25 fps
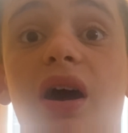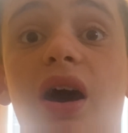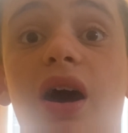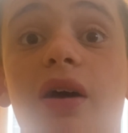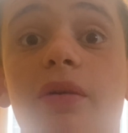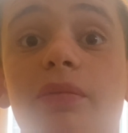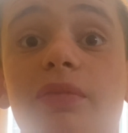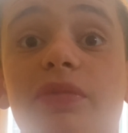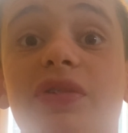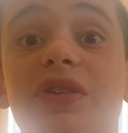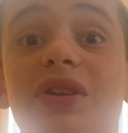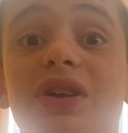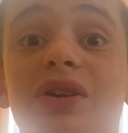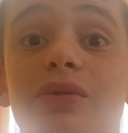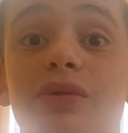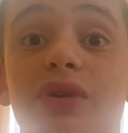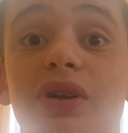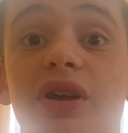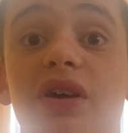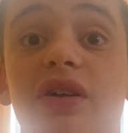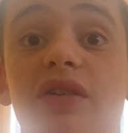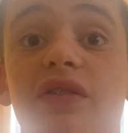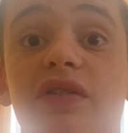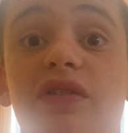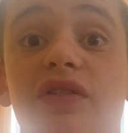I'm
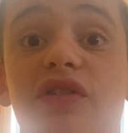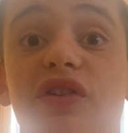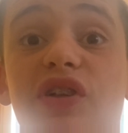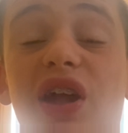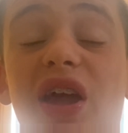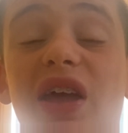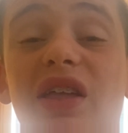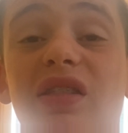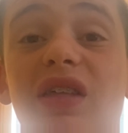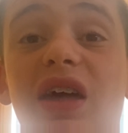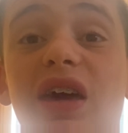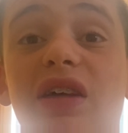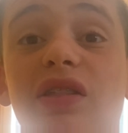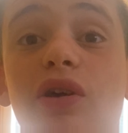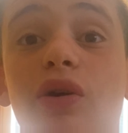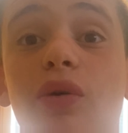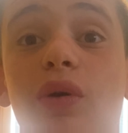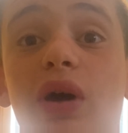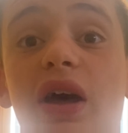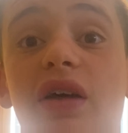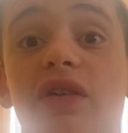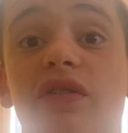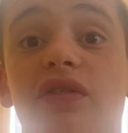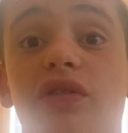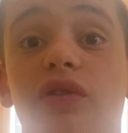serious. Jay Leno
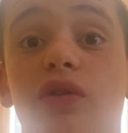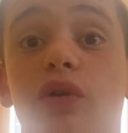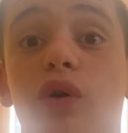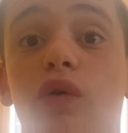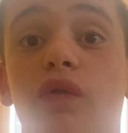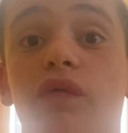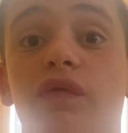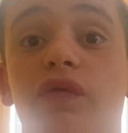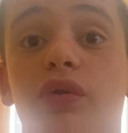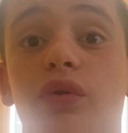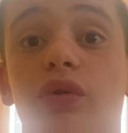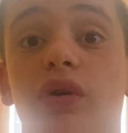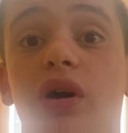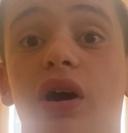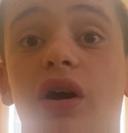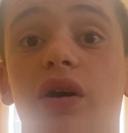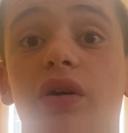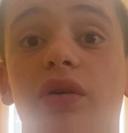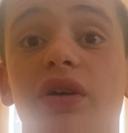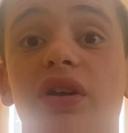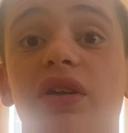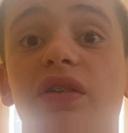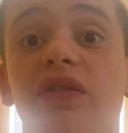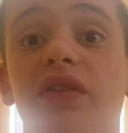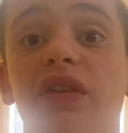has no
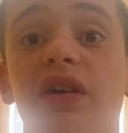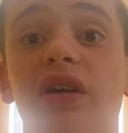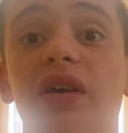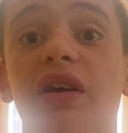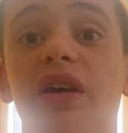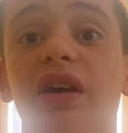Ferraris.